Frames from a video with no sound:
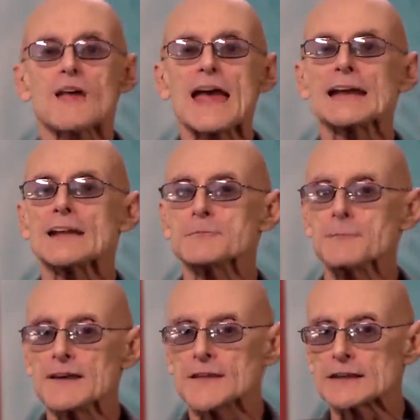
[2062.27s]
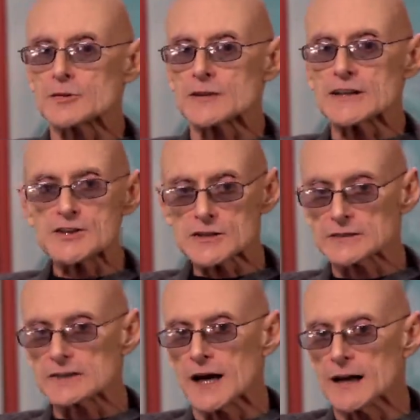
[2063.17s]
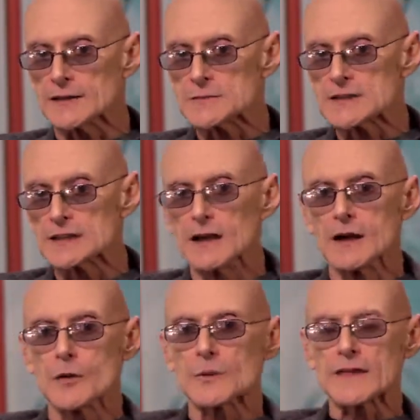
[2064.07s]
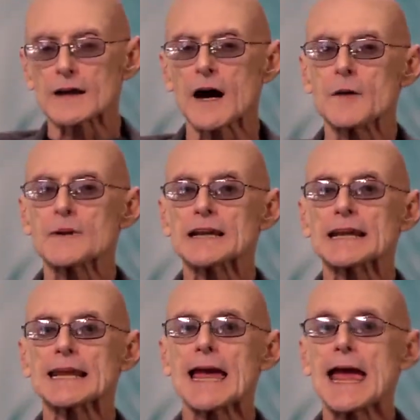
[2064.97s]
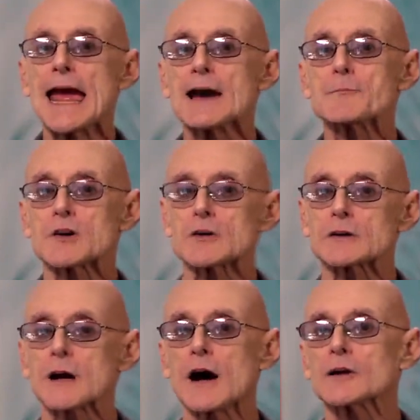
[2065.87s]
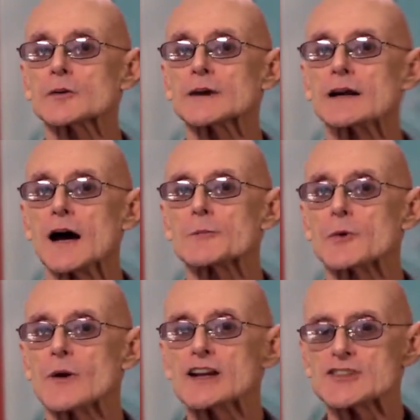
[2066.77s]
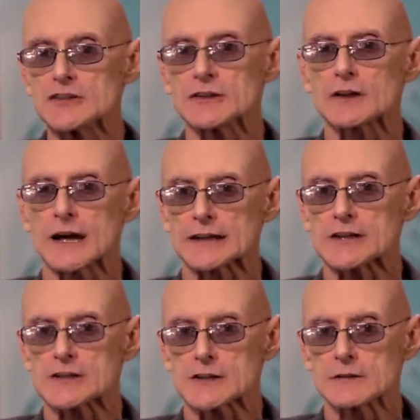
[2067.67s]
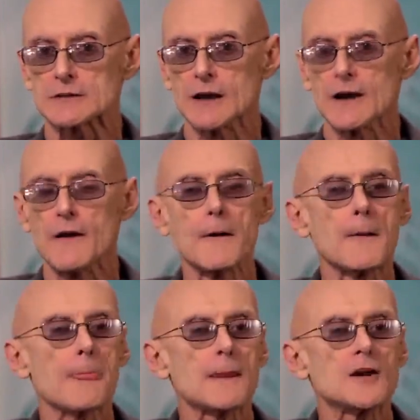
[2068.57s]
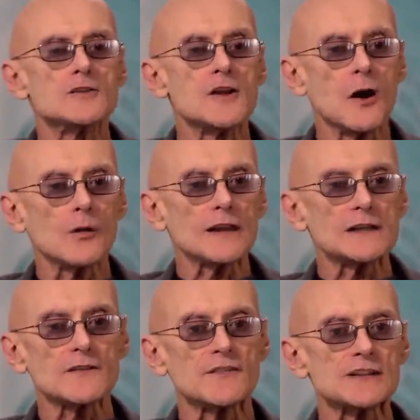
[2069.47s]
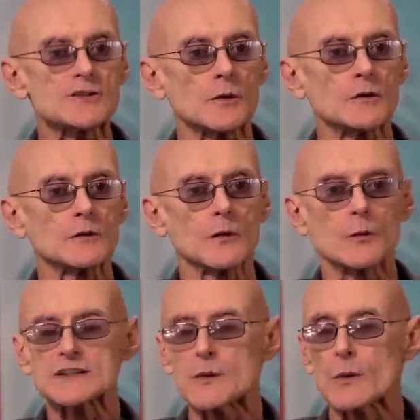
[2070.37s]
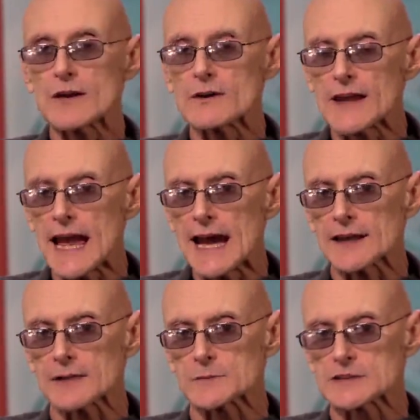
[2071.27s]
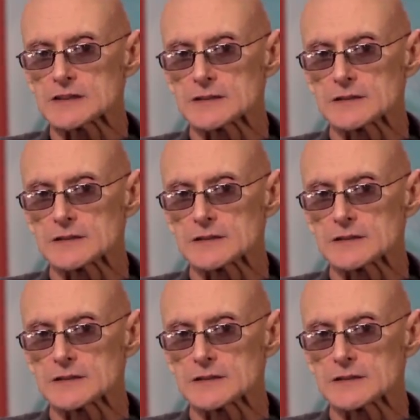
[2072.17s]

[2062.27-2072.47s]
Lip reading: and in mythic traditional times, with a commonly amber concrete operational cognition, no individual was aware of atoms.